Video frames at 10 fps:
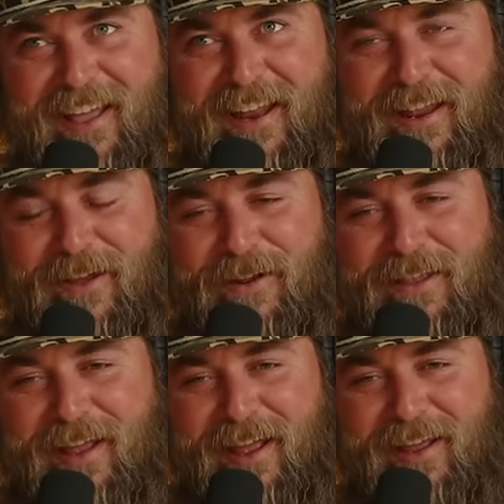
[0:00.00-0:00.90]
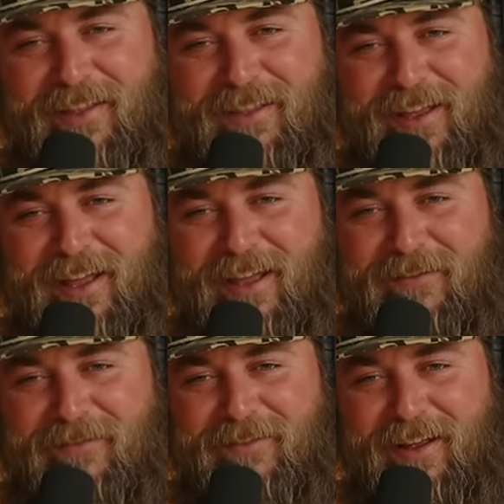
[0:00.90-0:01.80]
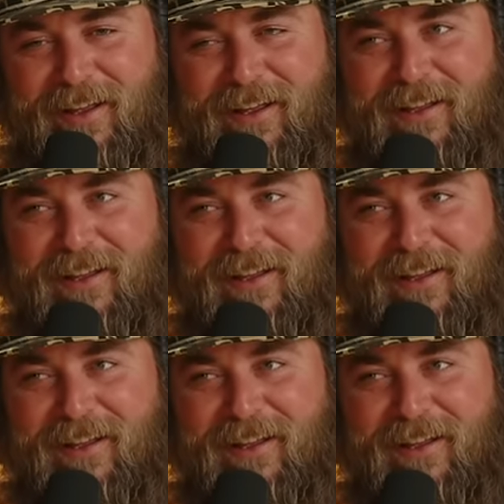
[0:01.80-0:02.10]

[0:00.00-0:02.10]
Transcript: And the only thing I can think of, like,